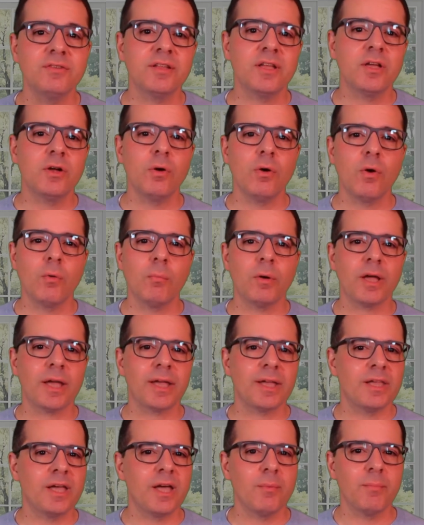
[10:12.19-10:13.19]
in the global
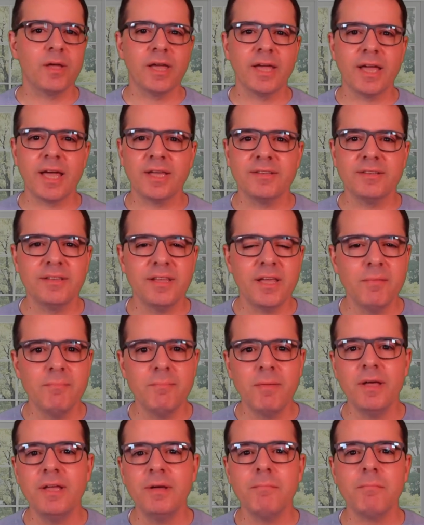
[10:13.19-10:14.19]
economic
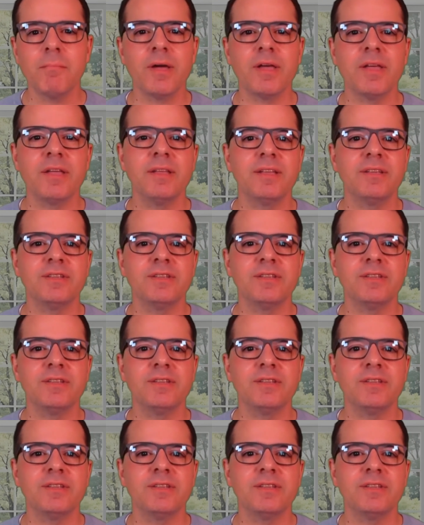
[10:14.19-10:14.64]
landscape by comparing